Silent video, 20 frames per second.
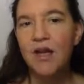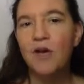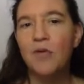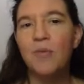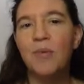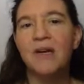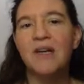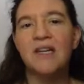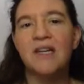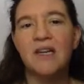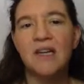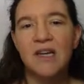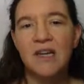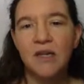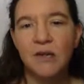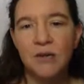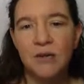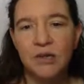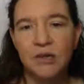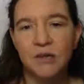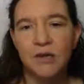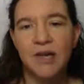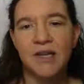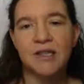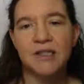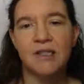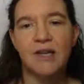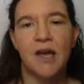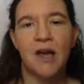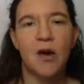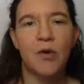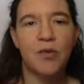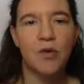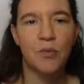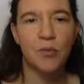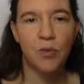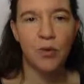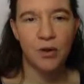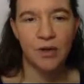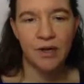but it illustrates how they
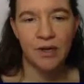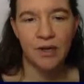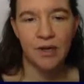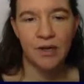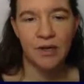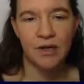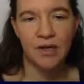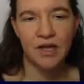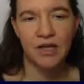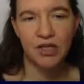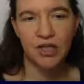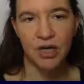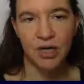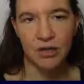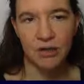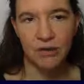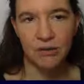work in general.